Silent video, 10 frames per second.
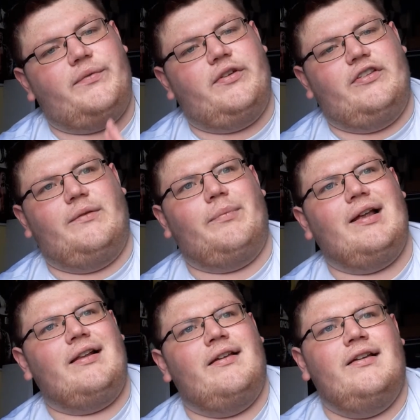using the
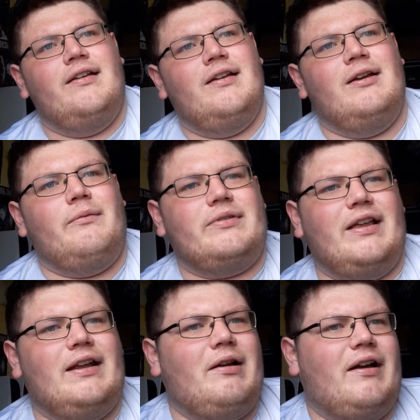belt, but
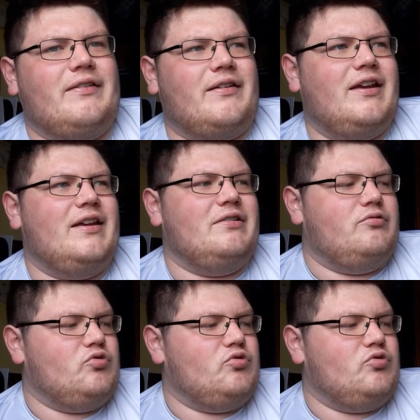then as the